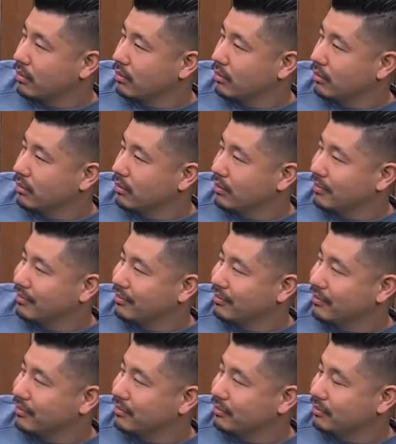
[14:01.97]

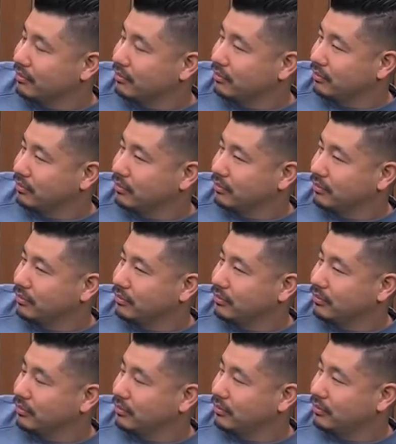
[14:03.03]

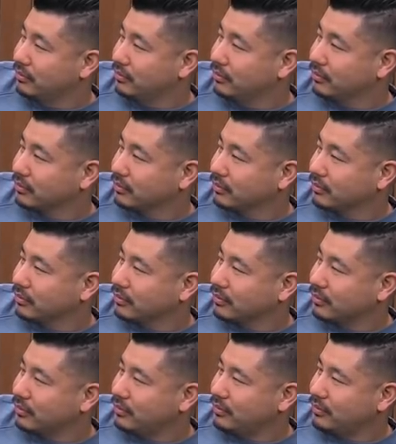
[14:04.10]

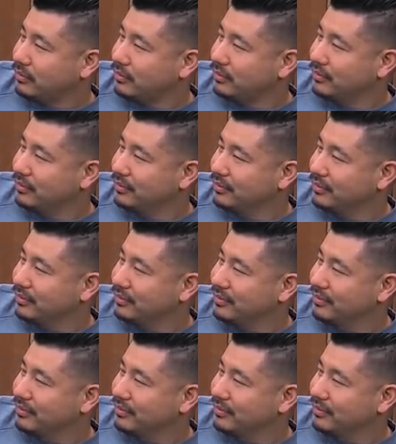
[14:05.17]
[no speech]